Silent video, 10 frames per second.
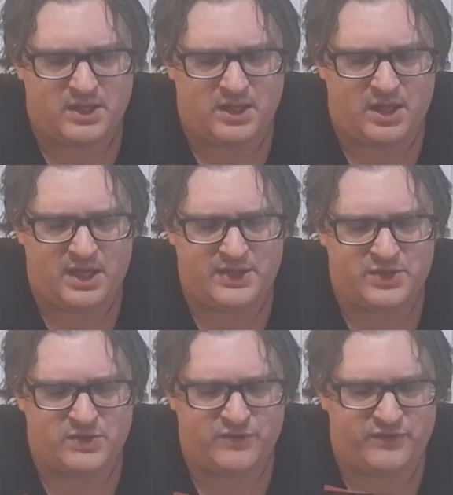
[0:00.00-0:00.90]
Ahi
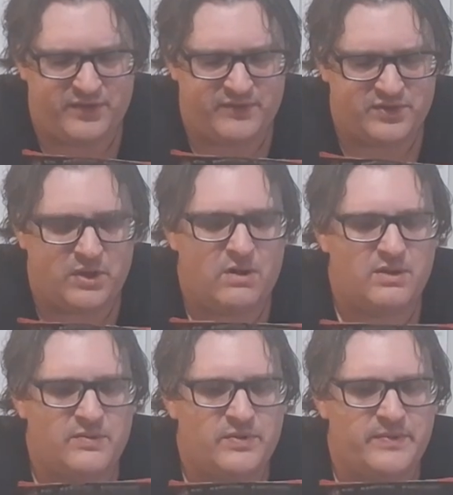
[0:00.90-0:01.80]
tuna flavors all
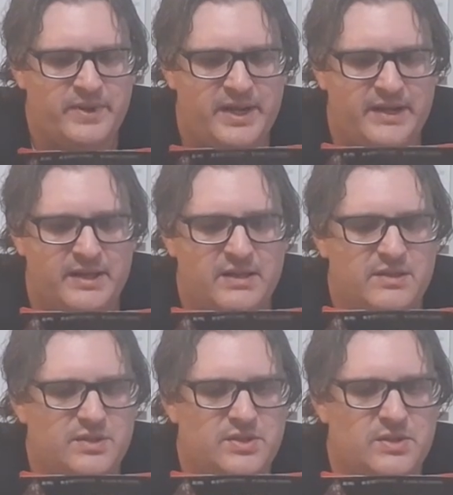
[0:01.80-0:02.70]
in one bag.
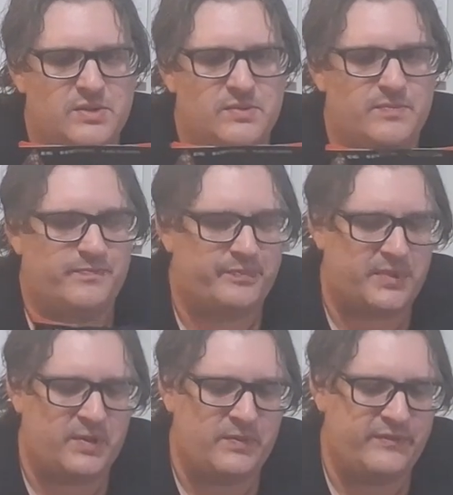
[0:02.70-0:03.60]
So
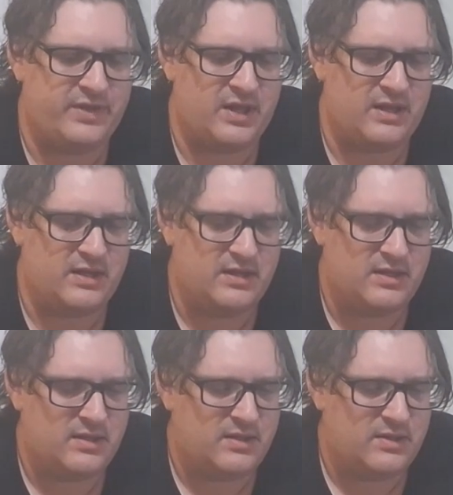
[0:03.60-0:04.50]
we've got
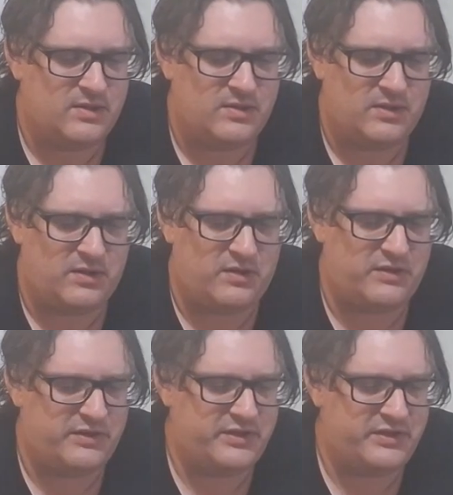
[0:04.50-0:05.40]

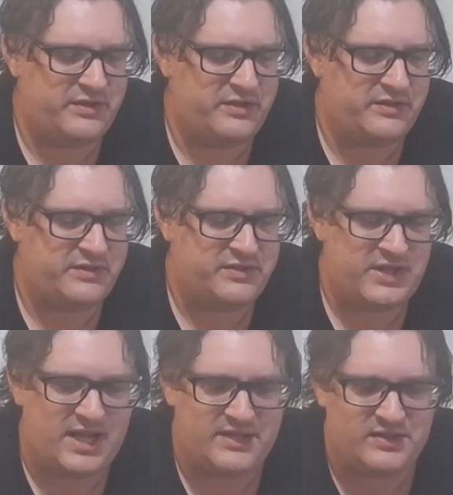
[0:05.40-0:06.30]
all the
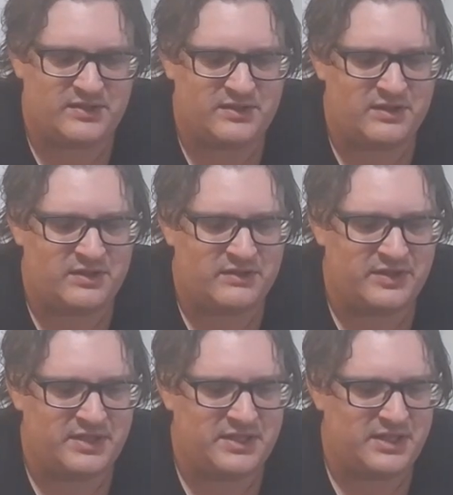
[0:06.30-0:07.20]
stats on
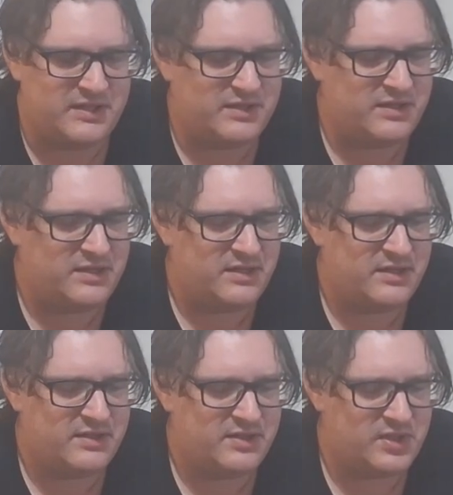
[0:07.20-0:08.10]
these here.
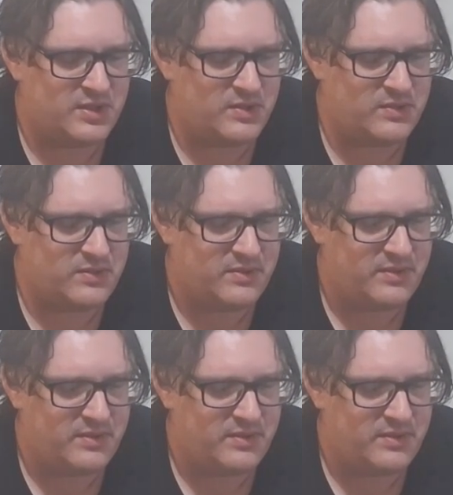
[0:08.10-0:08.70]
So